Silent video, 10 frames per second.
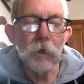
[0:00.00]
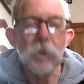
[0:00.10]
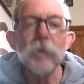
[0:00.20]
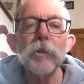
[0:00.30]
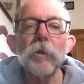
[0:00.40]

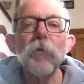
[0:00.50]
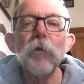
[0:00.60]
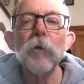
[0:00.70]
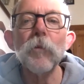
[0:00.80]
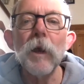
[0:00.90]
This is a
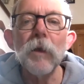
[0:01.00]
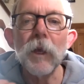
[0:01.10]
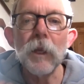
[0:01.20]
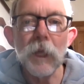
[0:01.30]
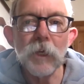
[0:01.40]
film
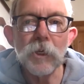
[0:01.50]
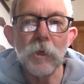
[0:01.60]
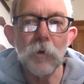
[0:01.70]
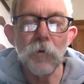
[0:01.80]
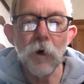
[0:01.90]
that needs to
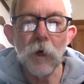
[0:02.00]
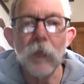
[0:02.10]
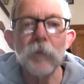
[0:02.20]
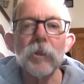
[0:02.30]
be financed.